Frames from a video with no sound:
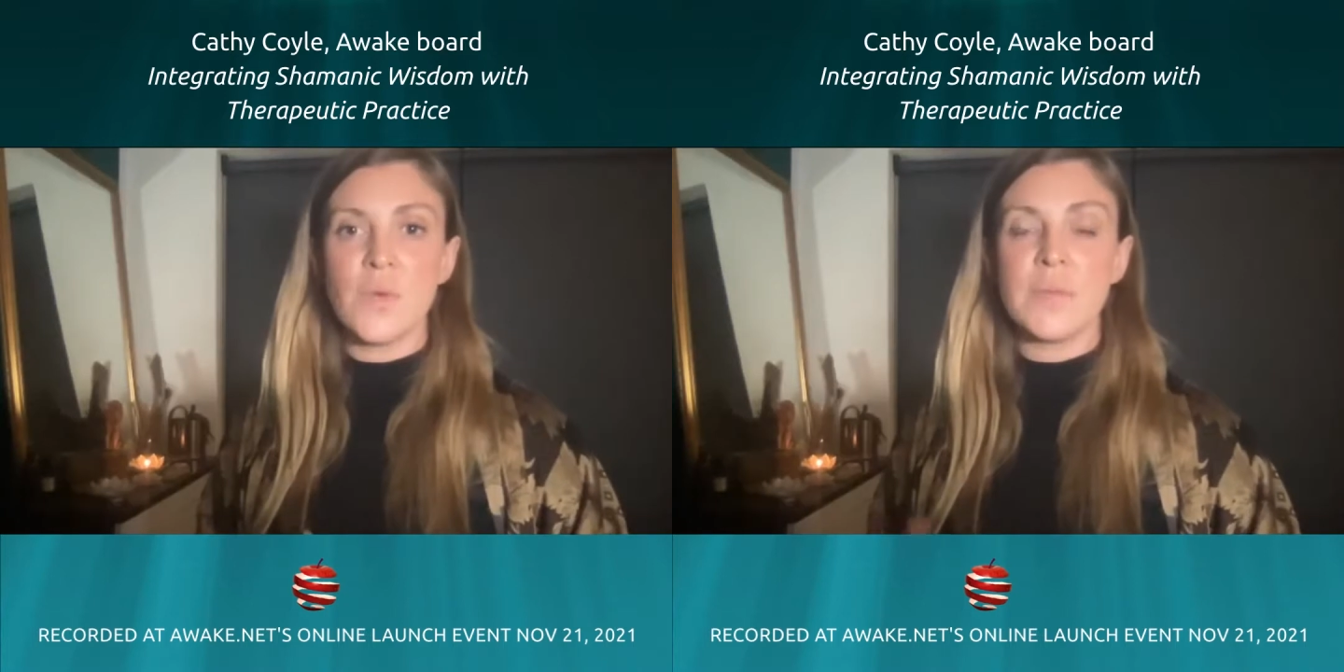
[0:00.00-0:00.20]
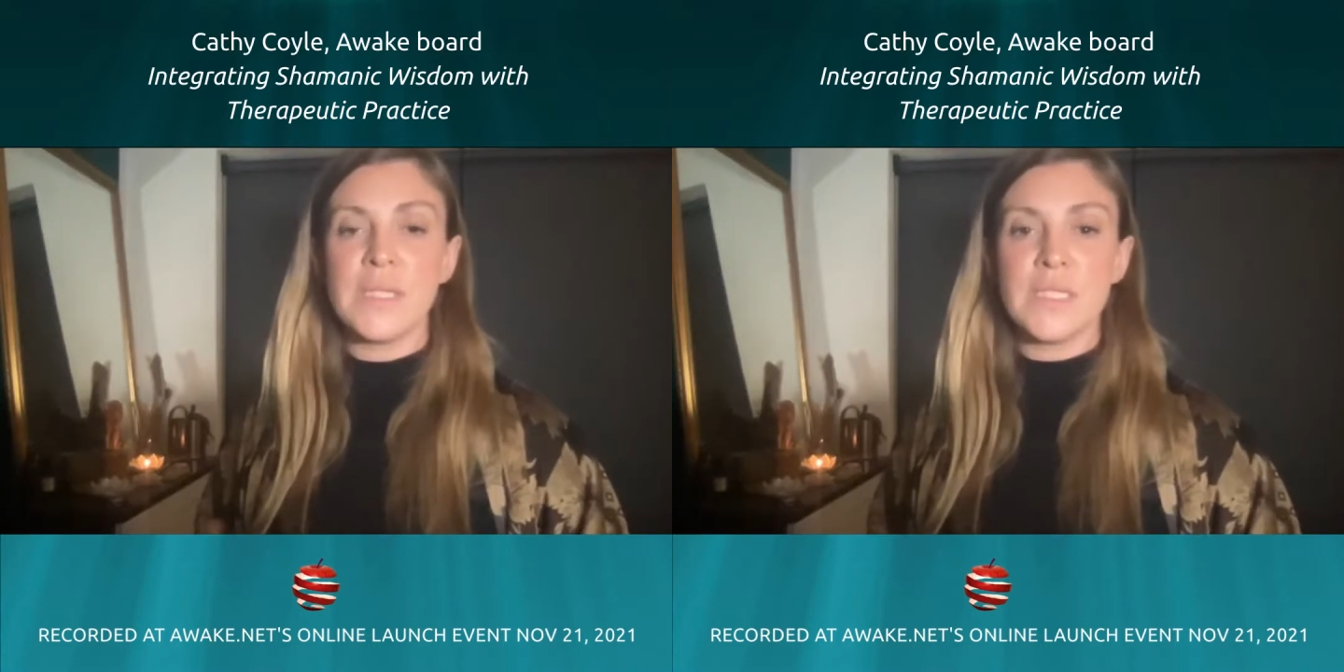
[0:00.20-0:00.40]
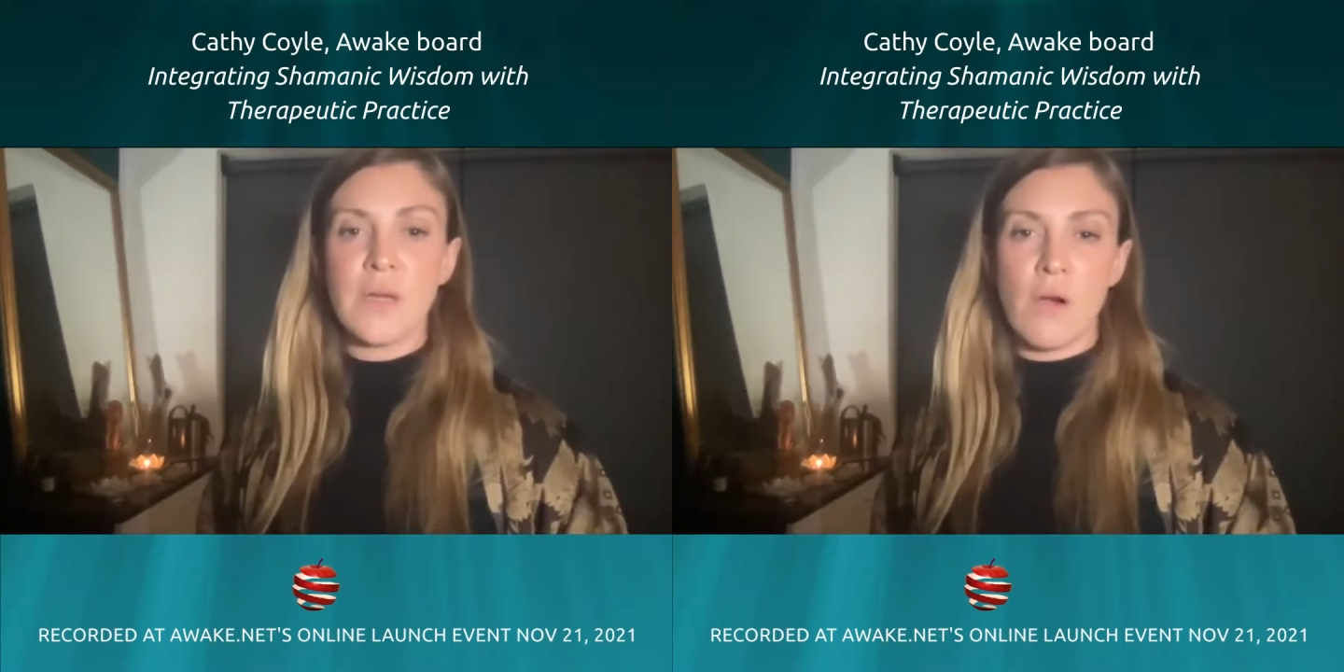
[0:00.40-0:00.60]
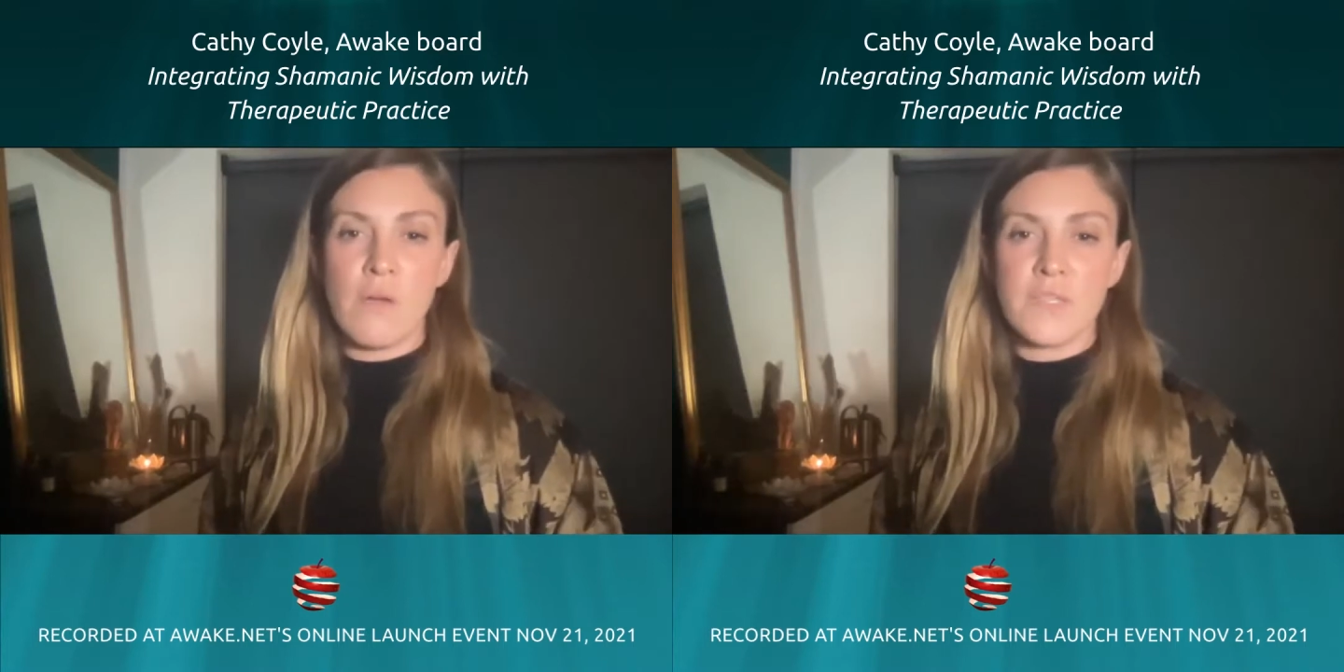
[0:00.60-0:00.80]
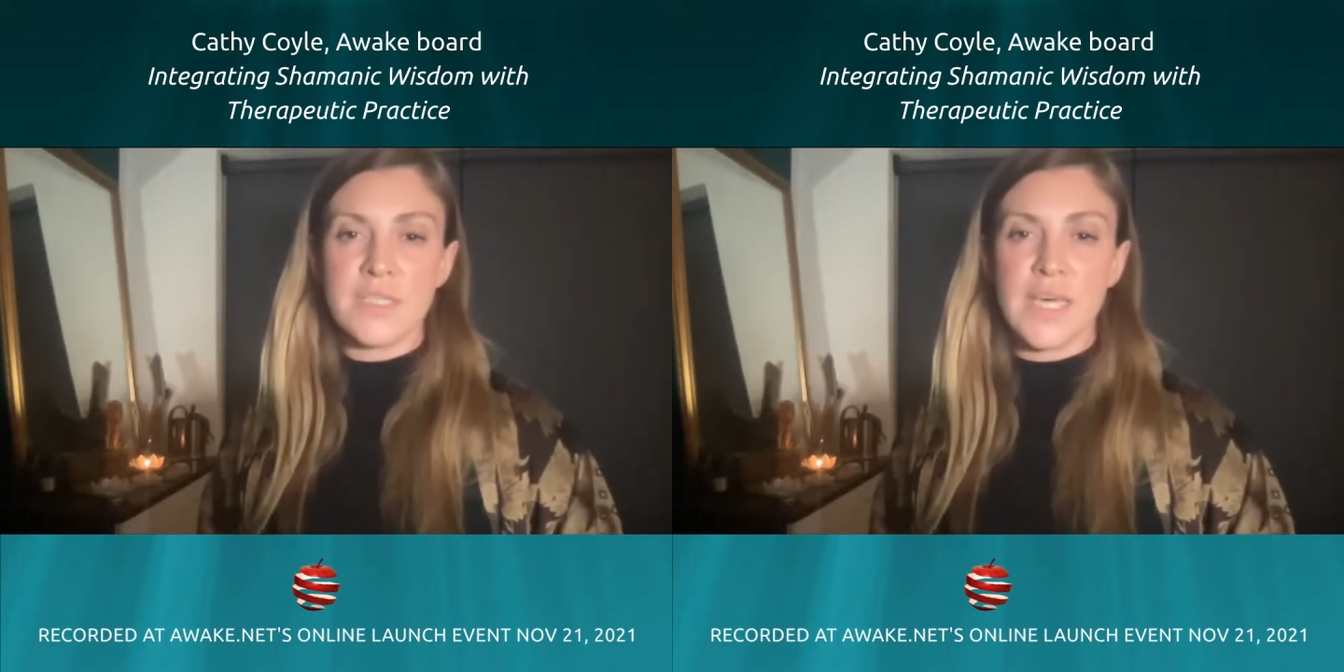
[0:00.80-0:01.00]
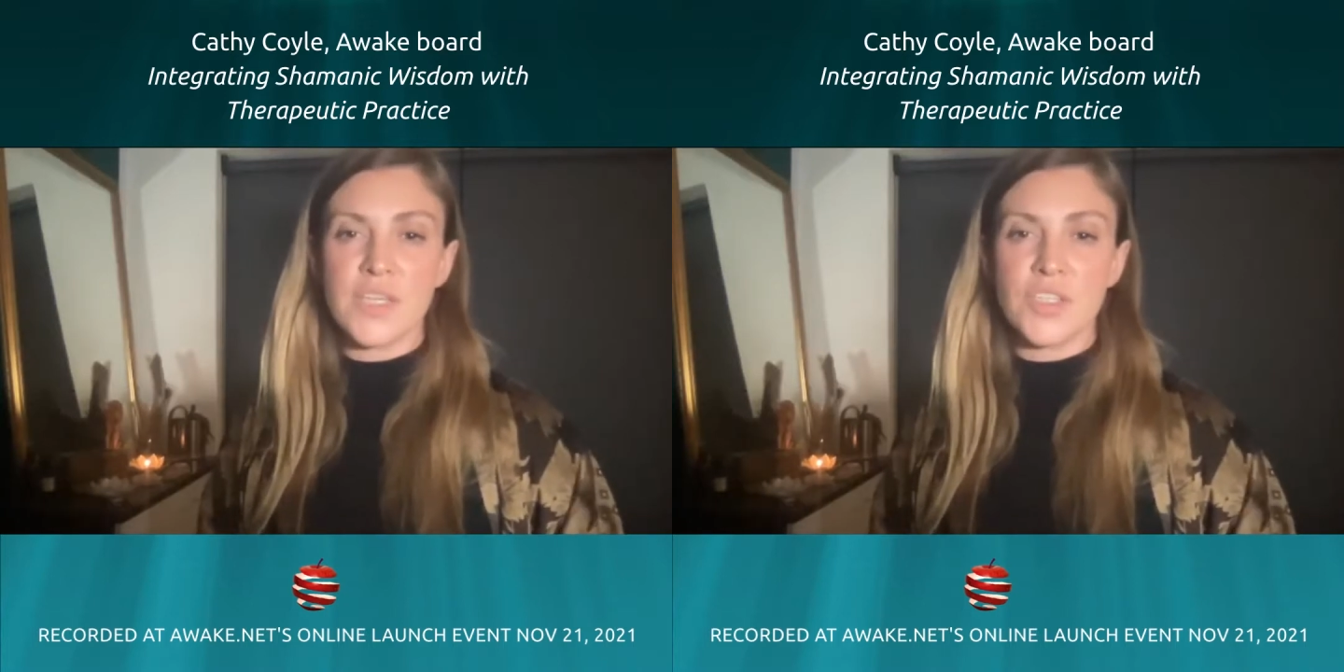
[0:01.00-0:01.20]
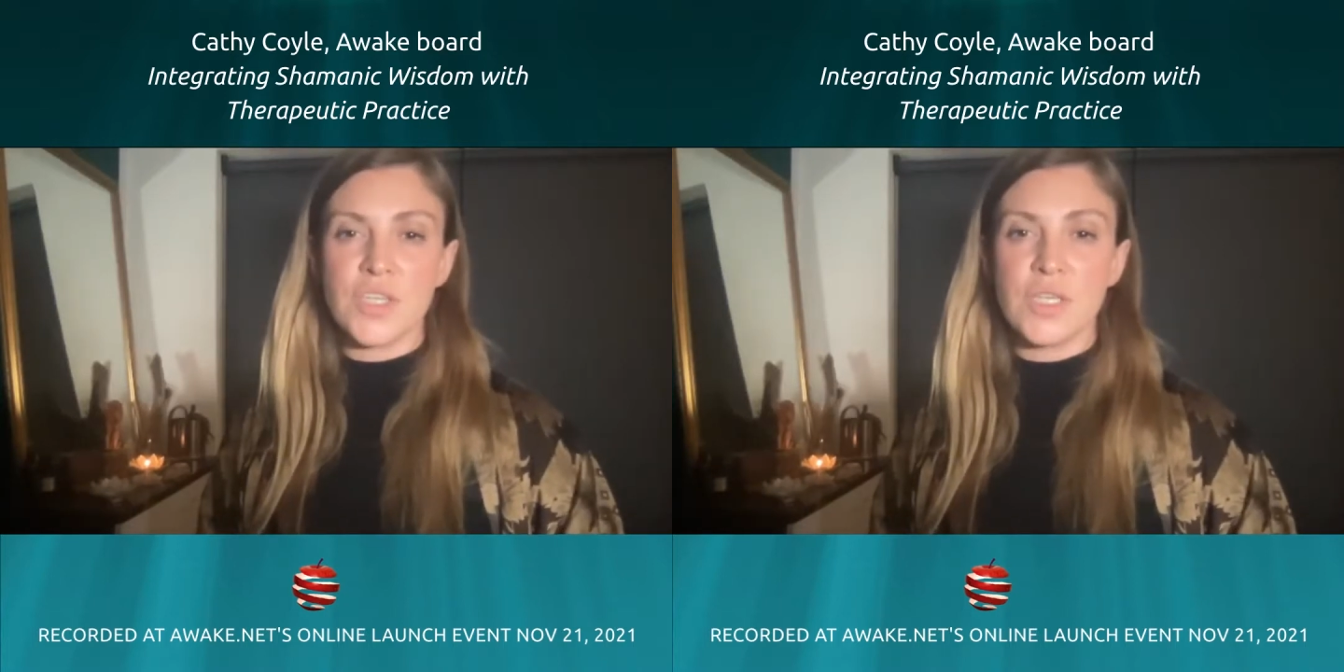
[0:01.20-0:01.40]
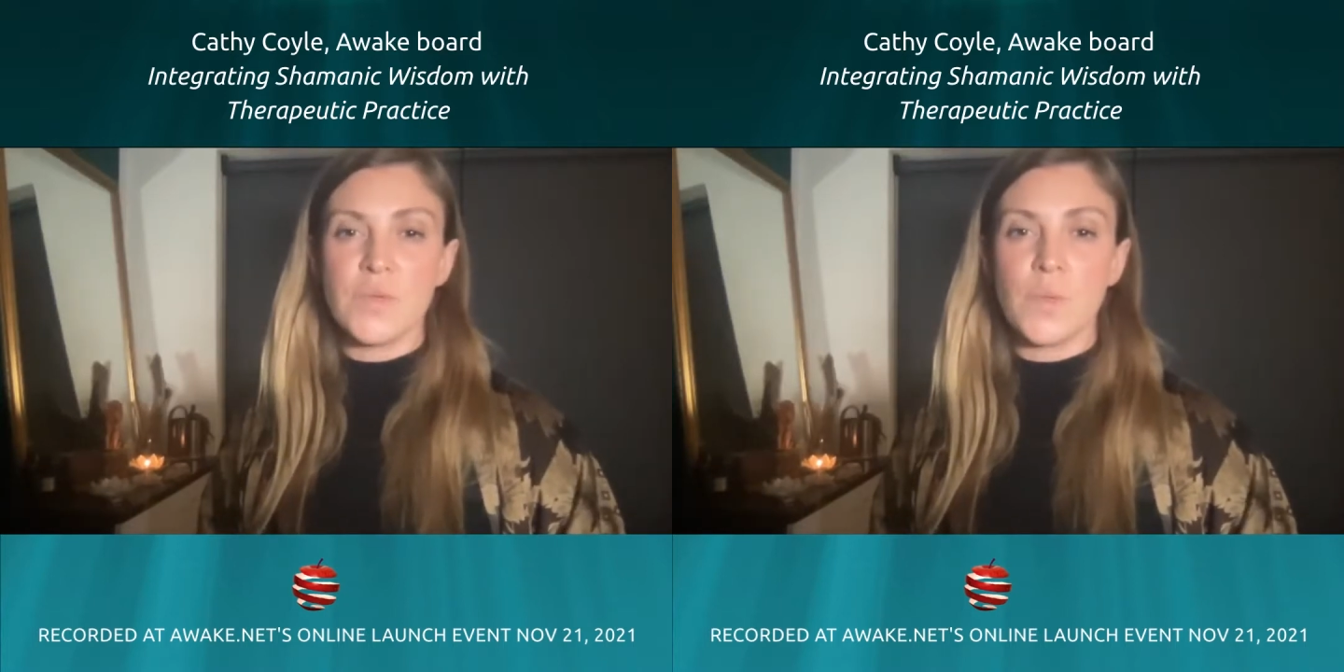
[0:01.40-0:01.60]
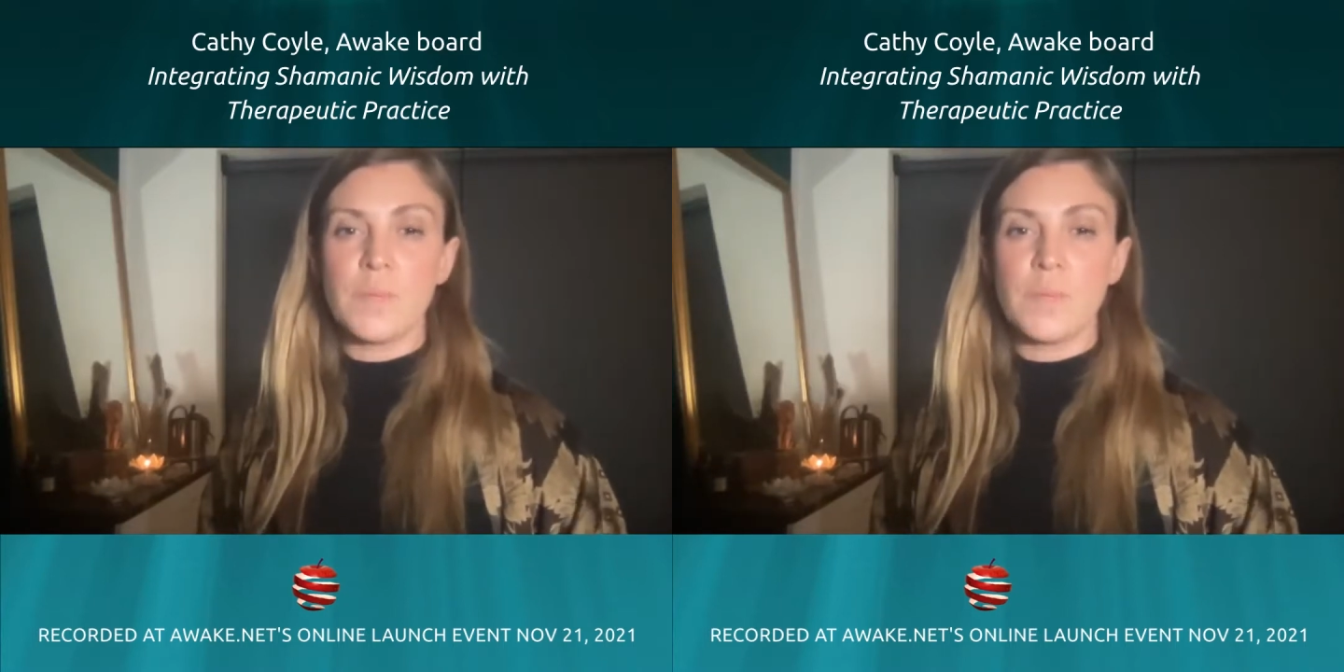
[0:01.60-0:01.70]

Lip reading: we're building conversation,